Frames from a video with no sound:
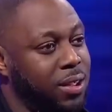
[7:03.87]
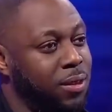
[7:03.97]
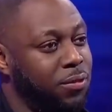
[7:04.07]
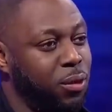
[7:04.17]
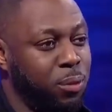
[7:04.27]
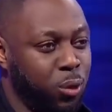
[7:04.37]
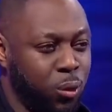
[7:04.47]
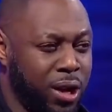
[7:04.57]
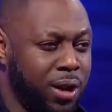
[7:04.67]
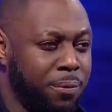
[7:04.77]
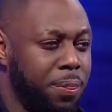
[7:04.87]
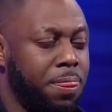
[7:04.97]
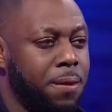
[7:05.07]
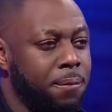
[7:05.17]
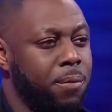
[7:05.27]
in football where
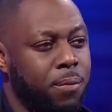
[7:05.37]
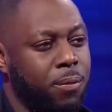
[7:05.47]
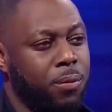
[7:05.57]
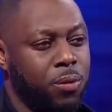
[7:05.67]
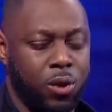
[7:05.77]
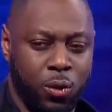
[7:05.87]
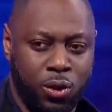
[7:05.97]
you go